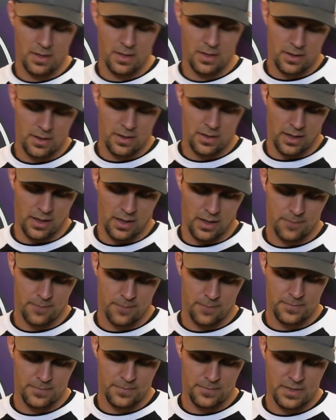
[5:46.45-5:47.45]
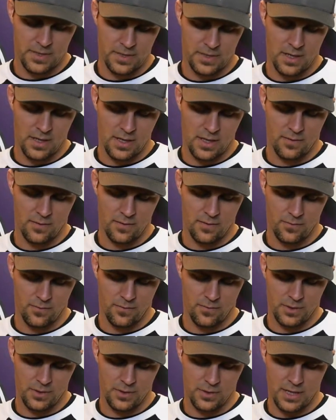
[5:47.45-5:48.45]
Okay, T,
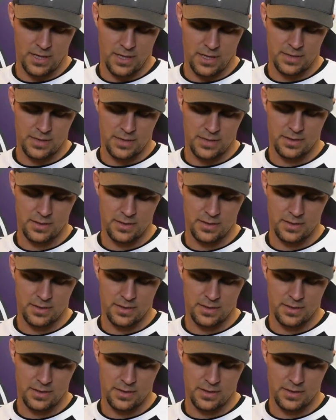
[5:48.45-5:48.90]
front toss,